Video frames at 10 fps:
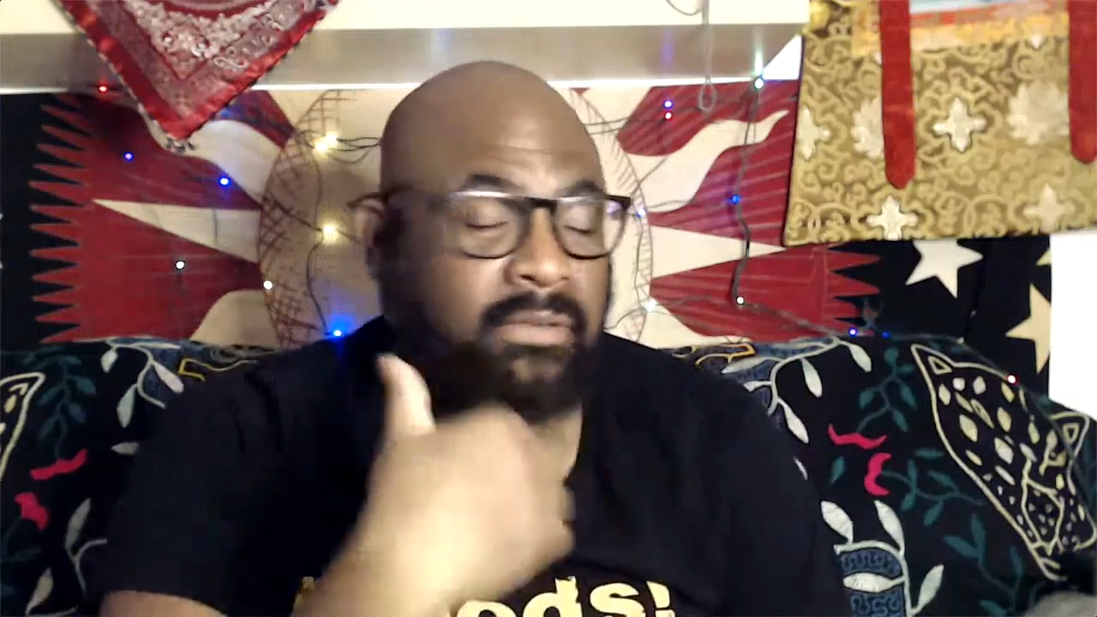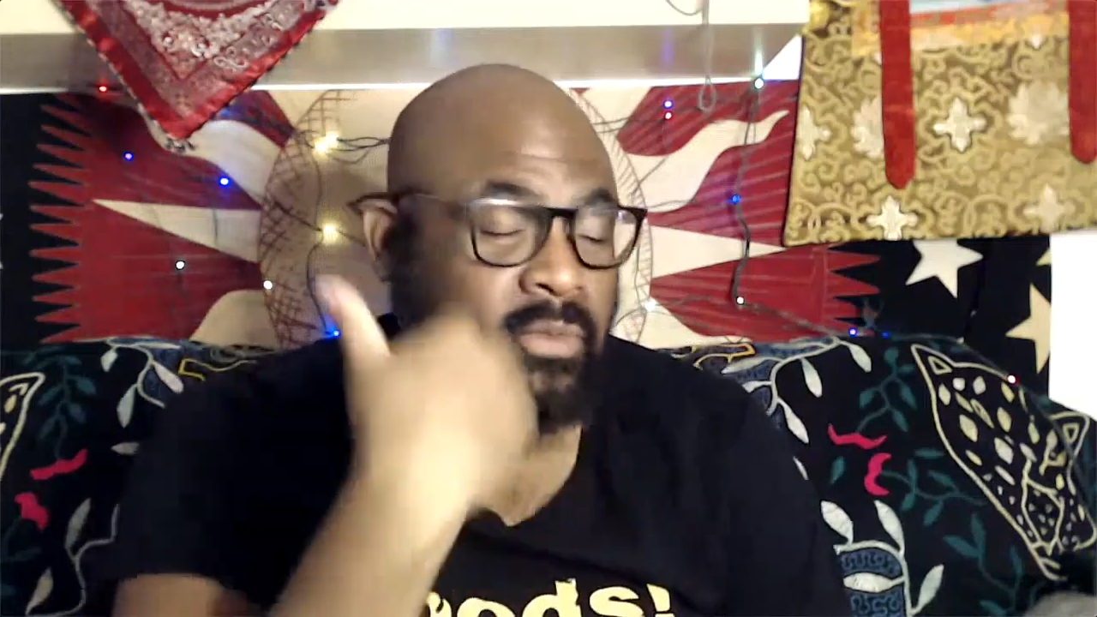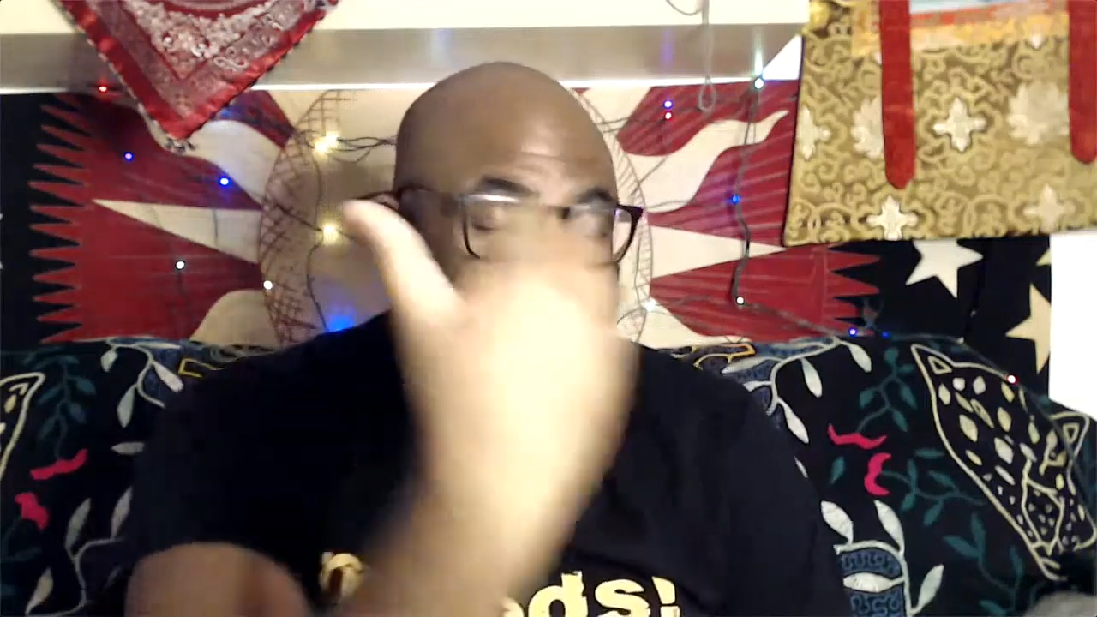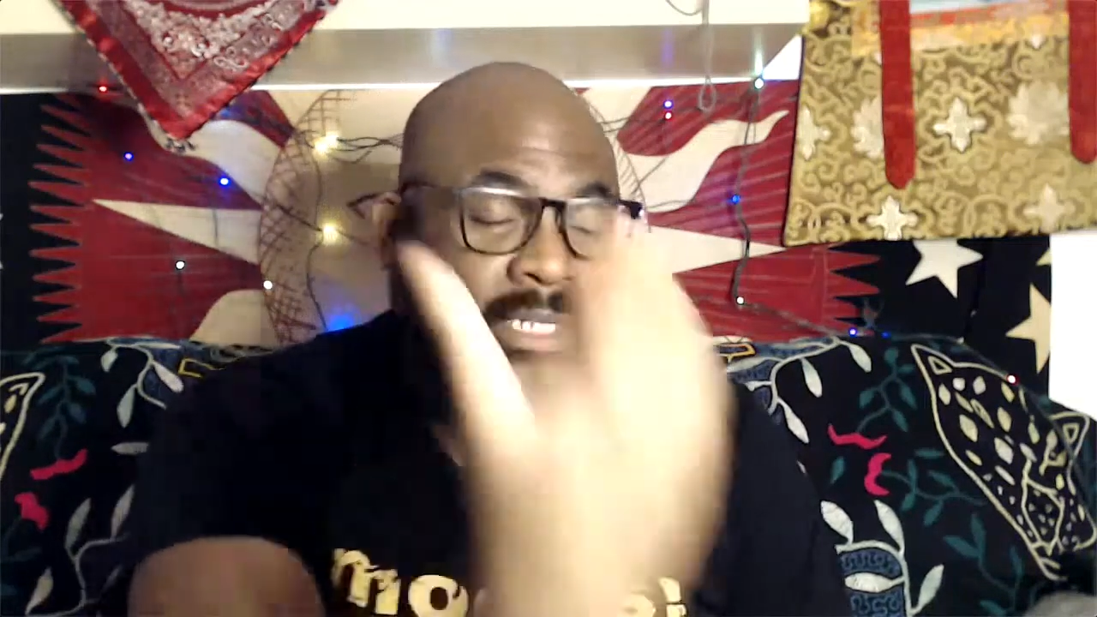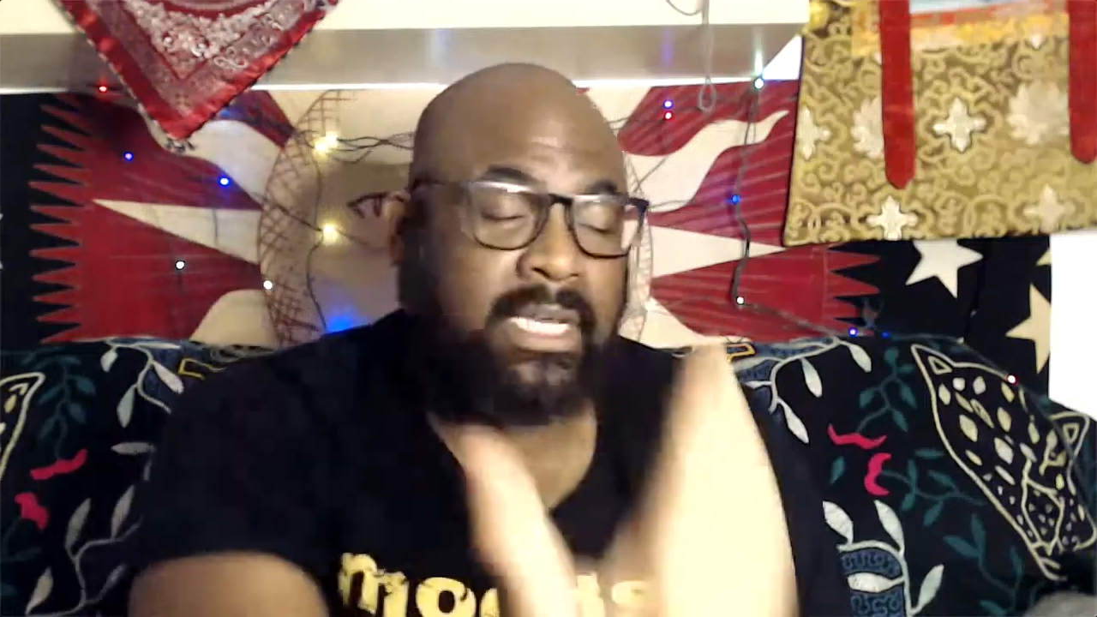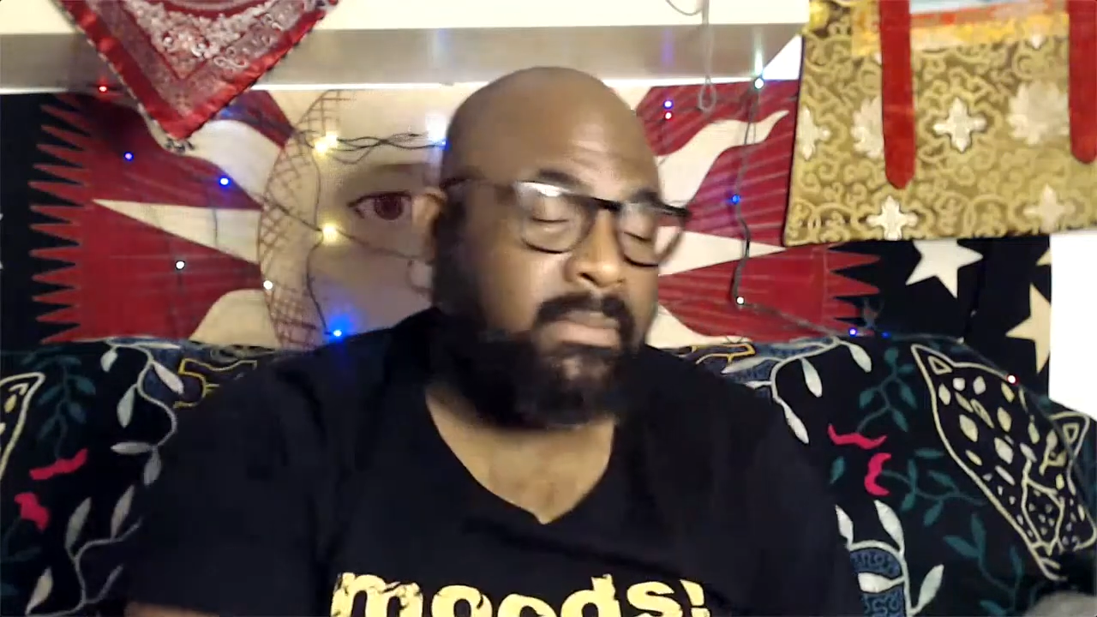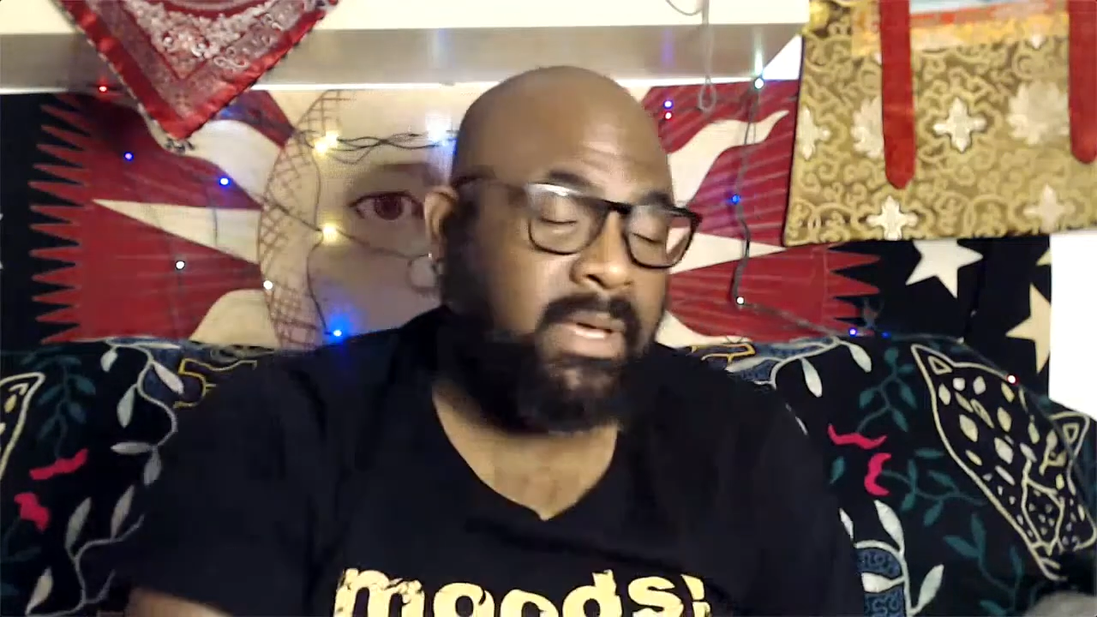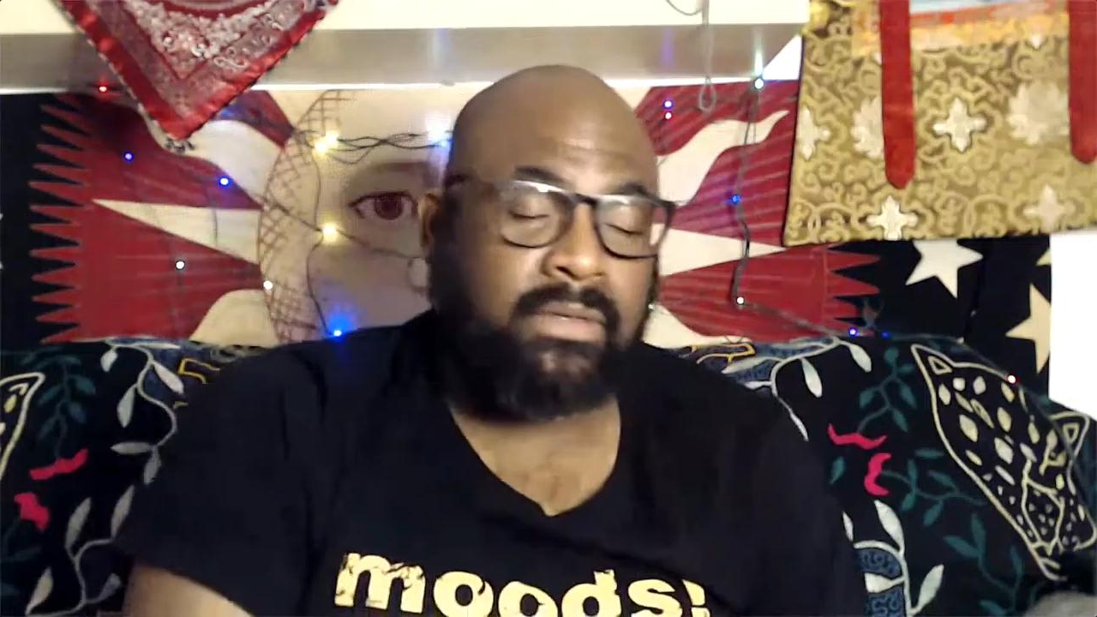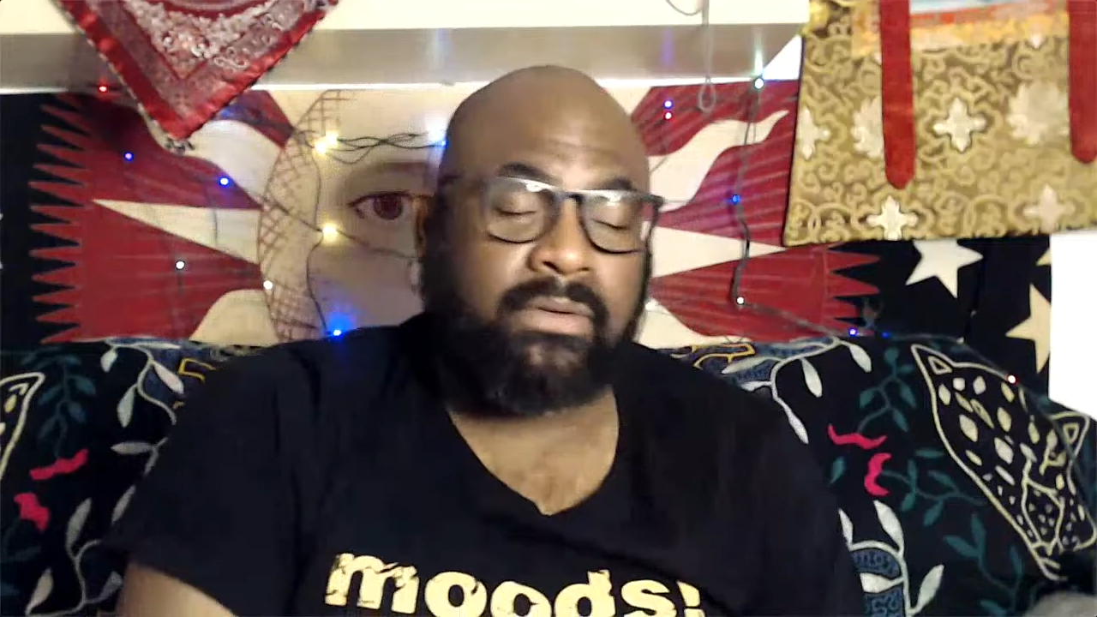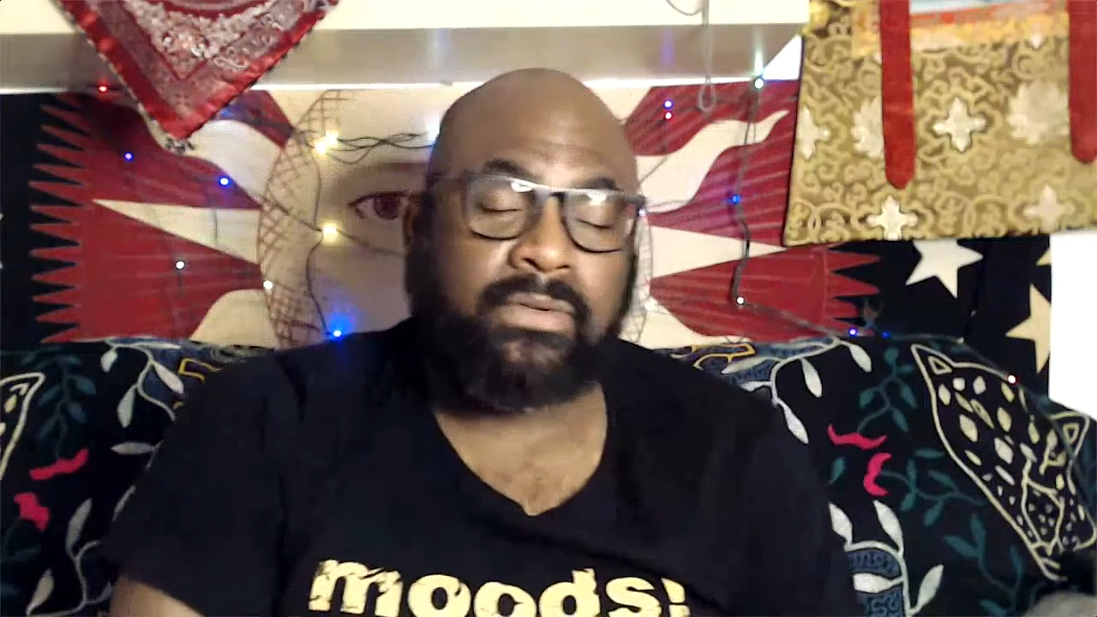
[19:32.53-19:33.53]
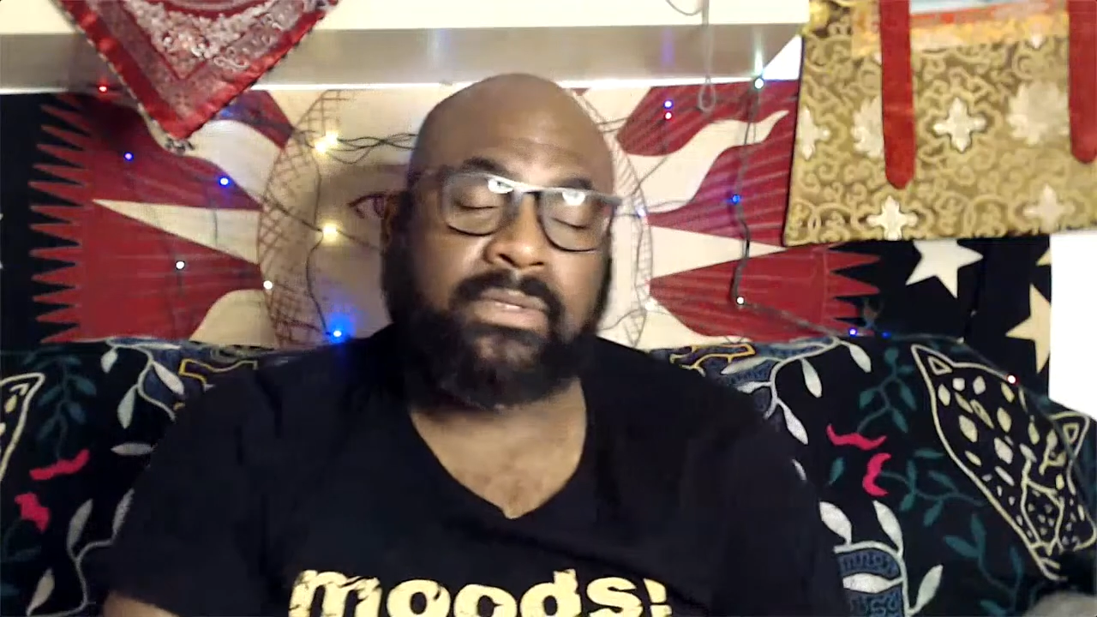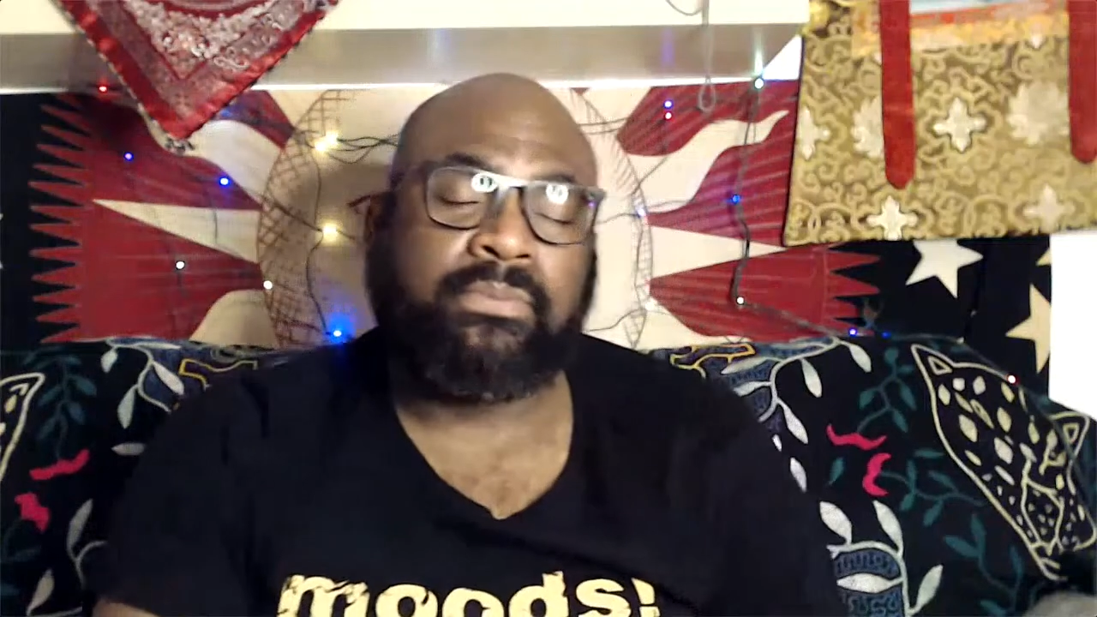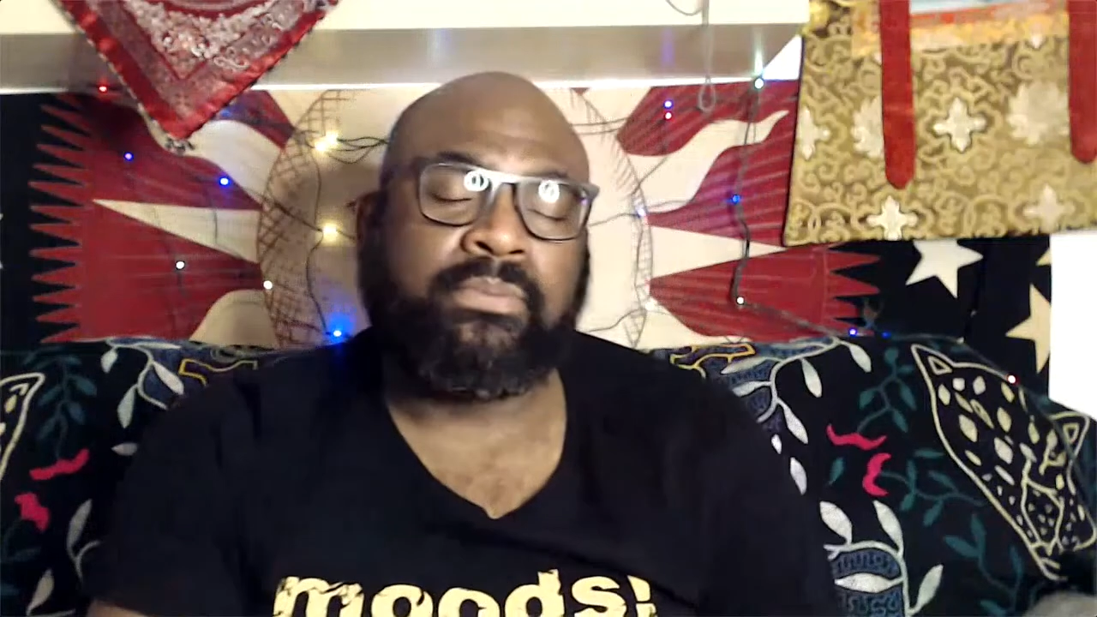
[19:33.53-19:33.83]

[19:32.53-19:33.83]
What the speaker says: wanting to help others.